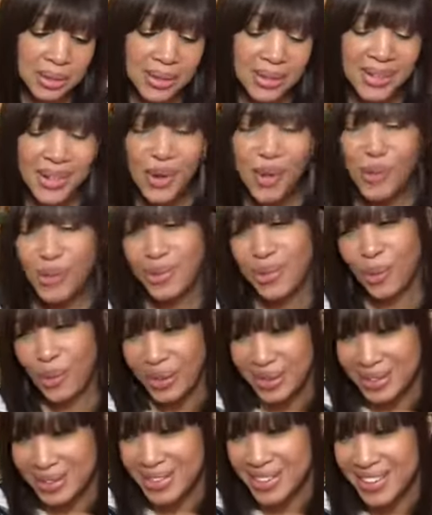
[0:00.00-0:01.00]

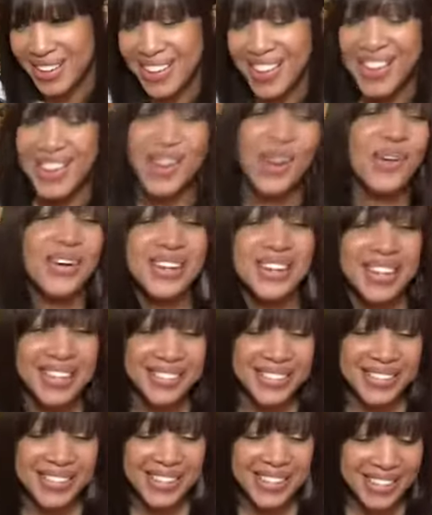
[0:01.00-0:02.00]

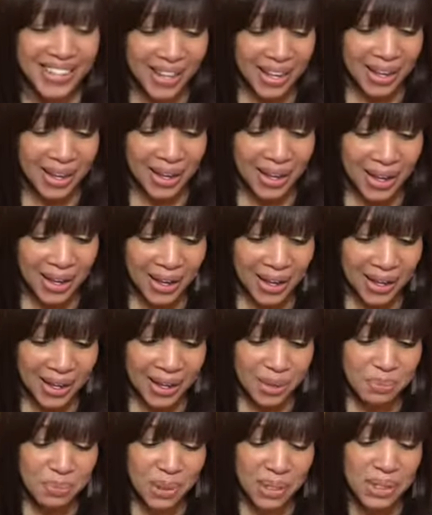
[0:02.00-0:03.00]
coconut,
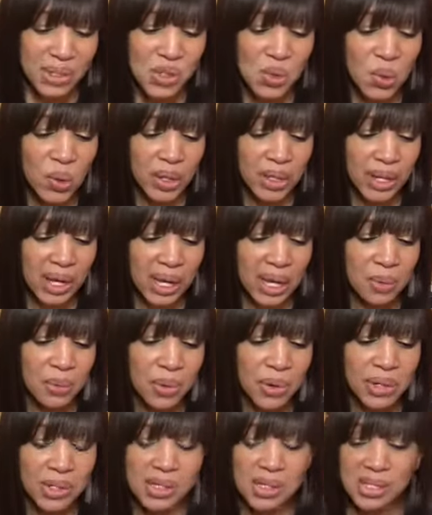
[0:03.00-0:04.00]
benzoin, amber,
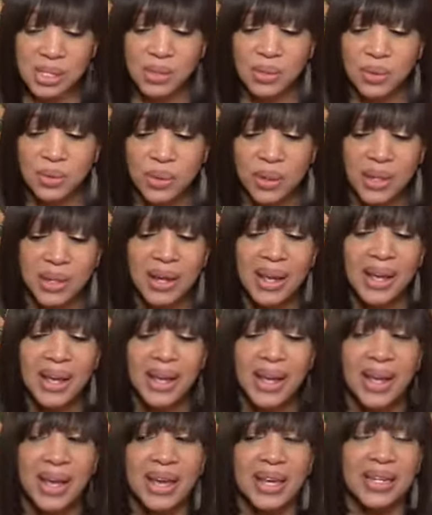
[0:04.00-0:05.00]
and cedarwood.
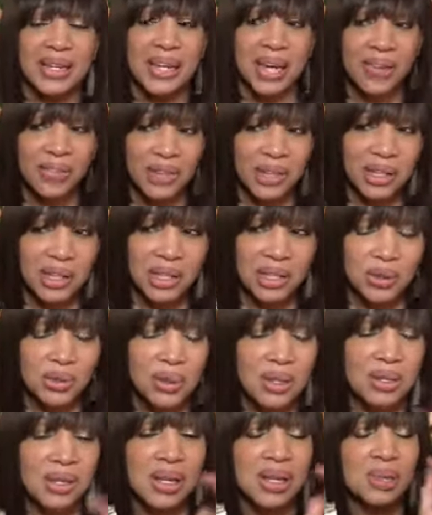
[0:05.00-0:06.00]
Definitely
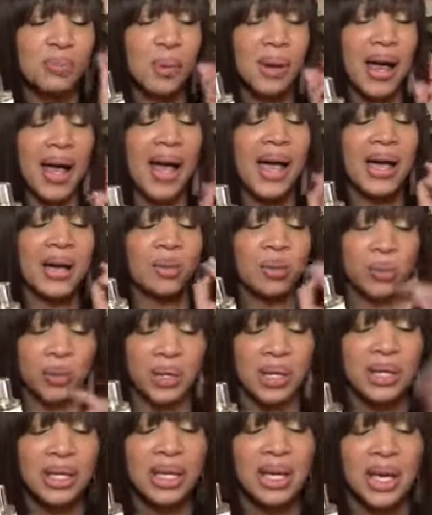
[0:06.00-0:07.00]
unisex, but I
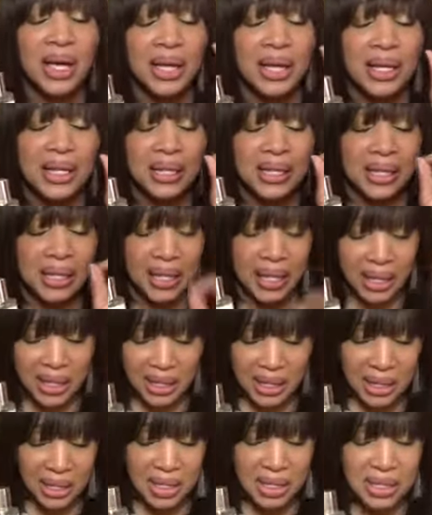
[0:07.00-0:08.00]
really like
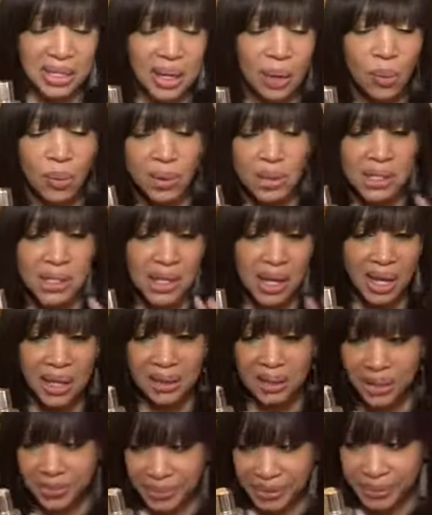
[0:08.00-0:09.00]
this. I want to say I
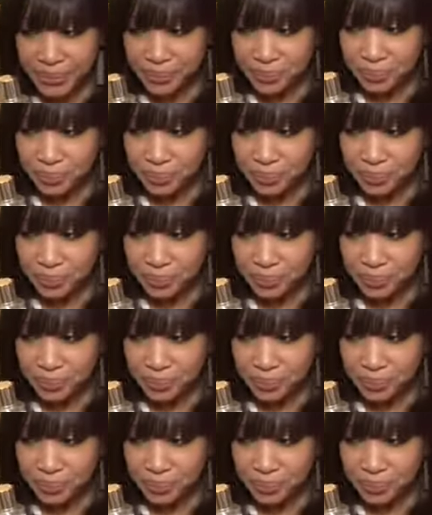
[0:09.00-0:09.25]
love it,